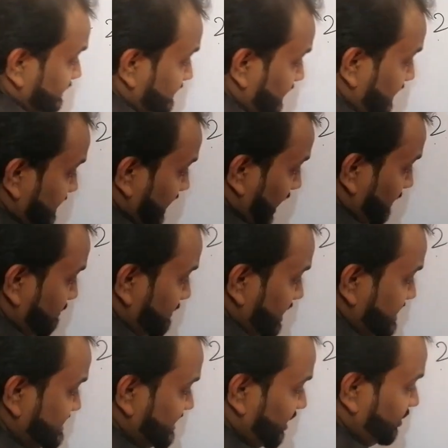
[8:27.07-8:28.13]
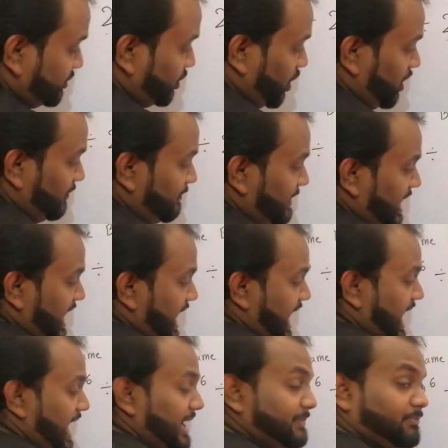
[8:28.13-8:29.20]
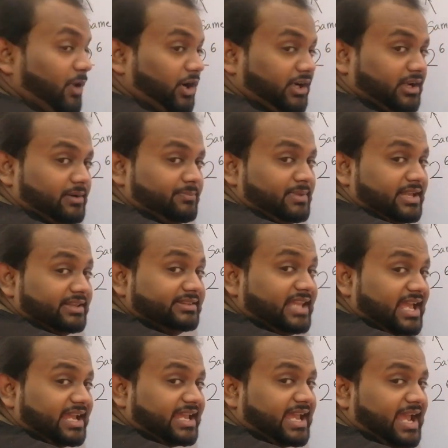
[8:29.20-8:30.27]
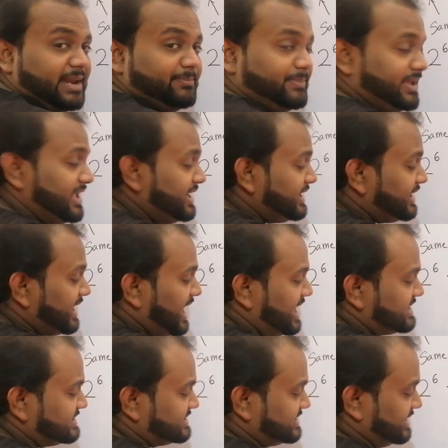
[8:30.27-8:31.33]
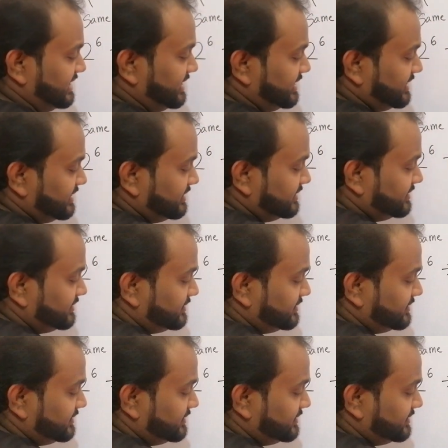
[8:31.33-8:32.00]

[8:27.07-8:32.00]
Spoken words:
the numbers on top and bottom, they can be cancelled.